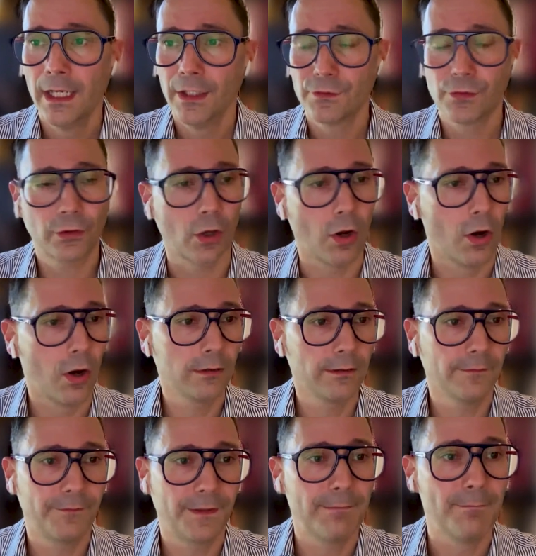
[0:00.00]
took all of
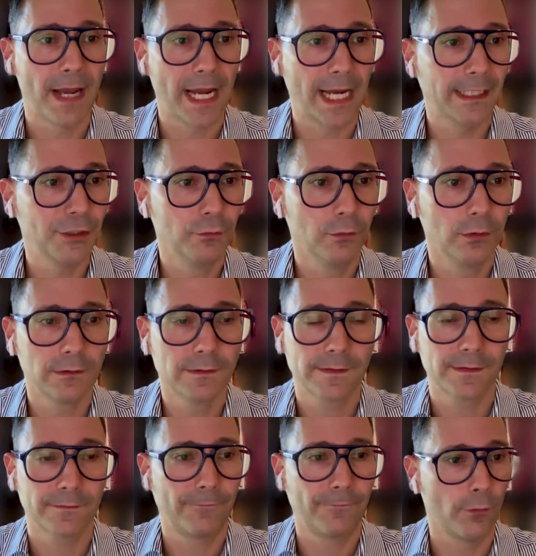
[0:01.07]
the manuals
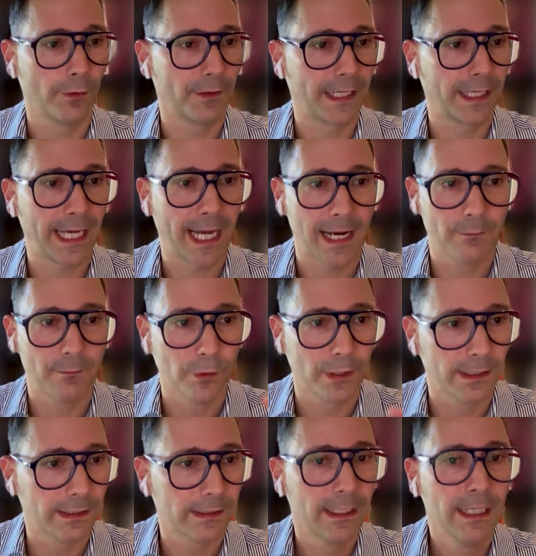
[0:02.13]
for the
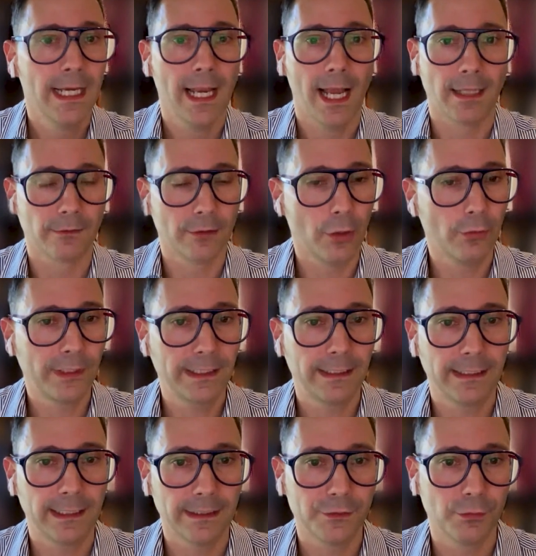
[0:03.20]
camera, loaded it
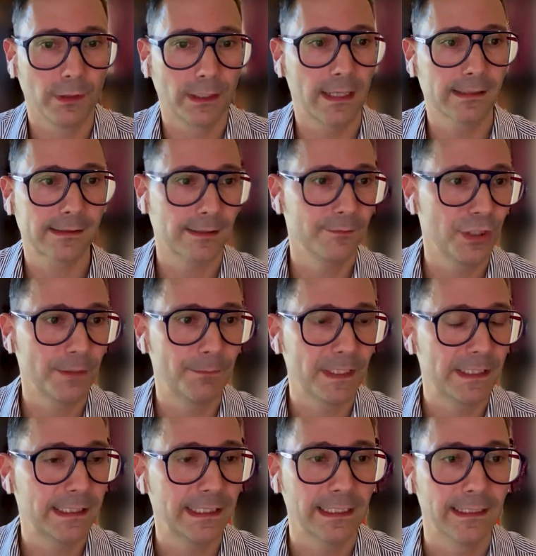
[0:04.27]
into a custom
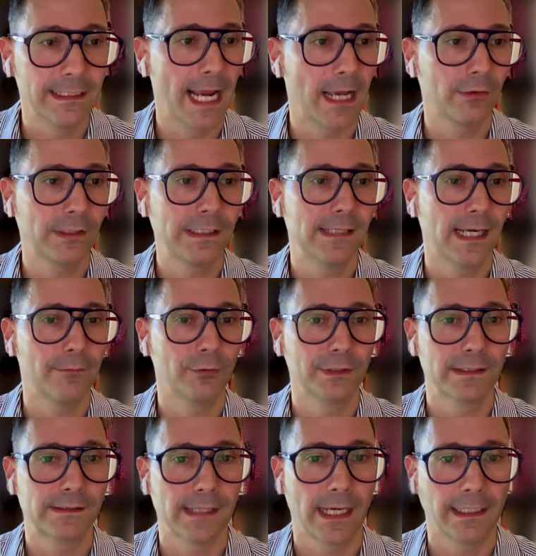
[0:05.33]
GPT. And now he's able to
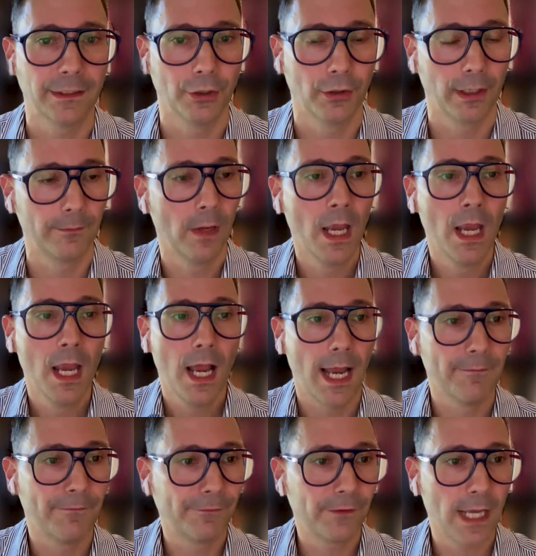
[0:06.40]
say, you know, I'm
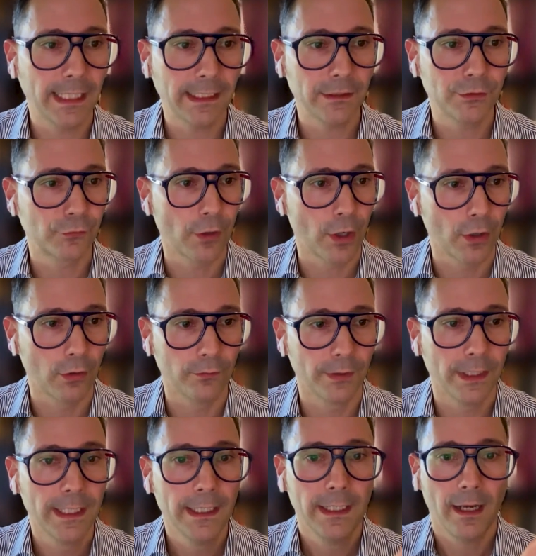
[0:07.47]
flying a drone
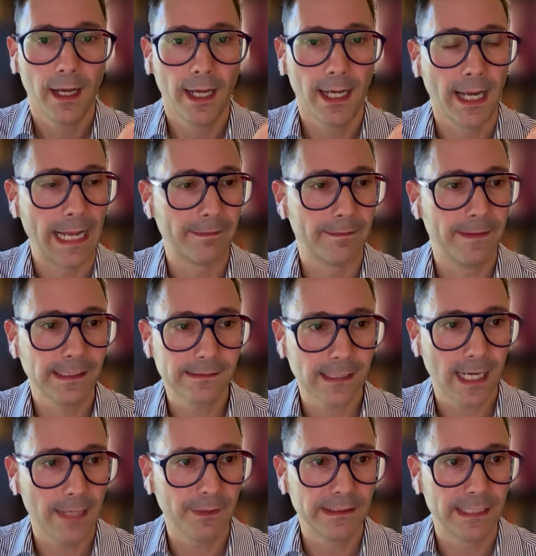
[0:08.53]
at this
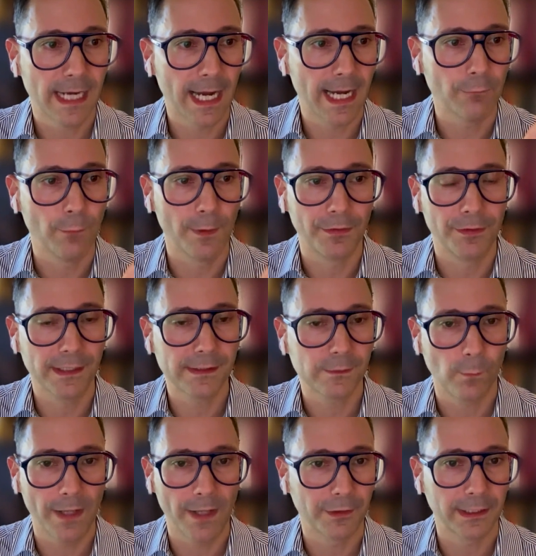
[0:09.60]
time of day with this
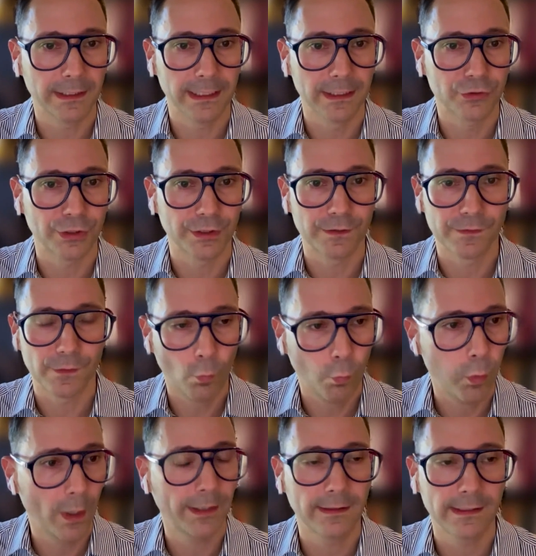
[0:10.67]
weather conditions.
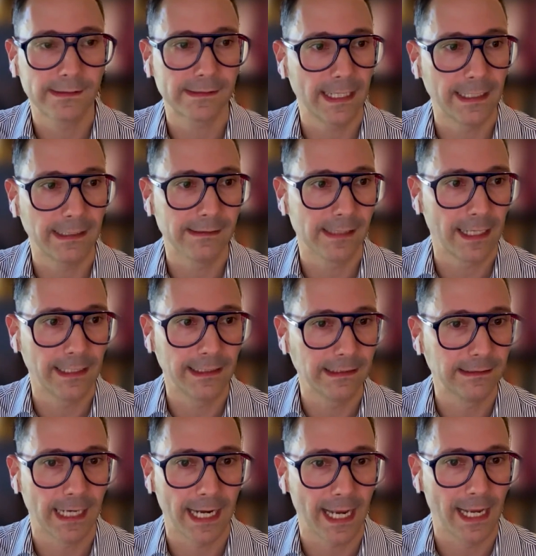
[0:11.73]
What are the settings that I need to
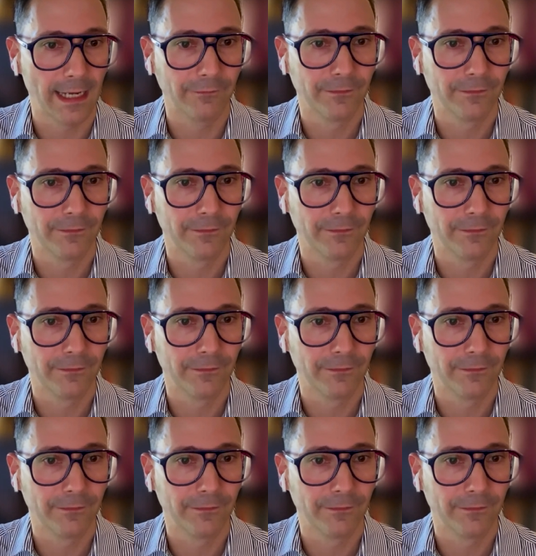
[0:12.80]
have?